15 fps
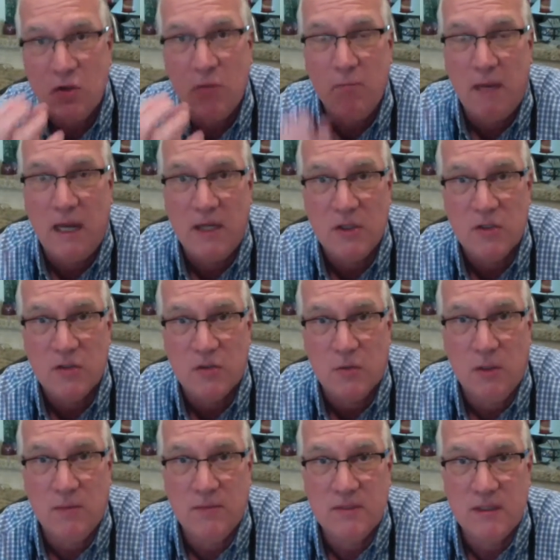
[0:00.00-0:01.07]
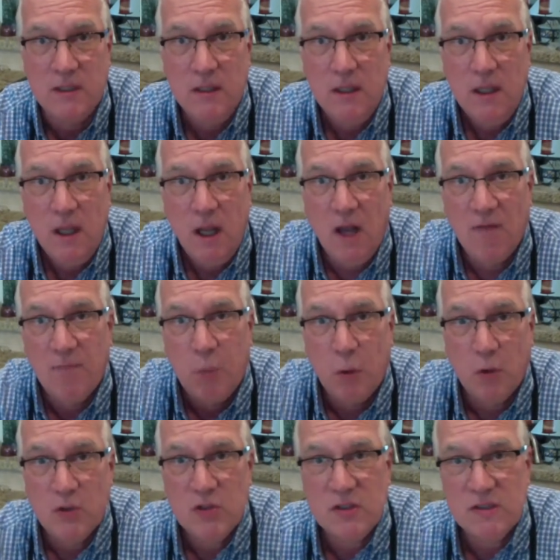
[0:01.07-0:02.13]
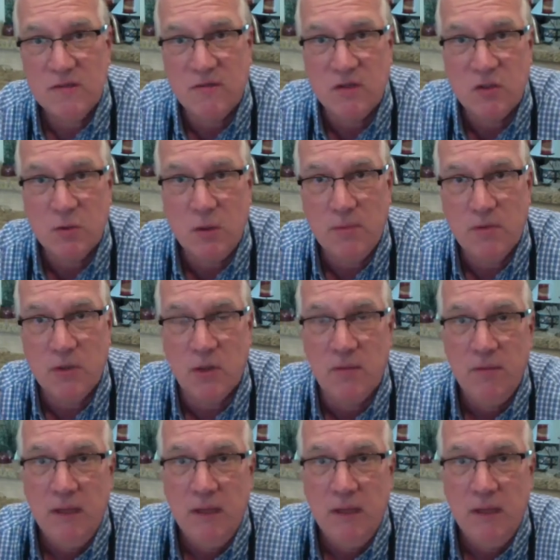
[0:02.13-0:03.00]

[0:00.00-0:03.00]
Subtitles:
manuscripts of portions of the scripture.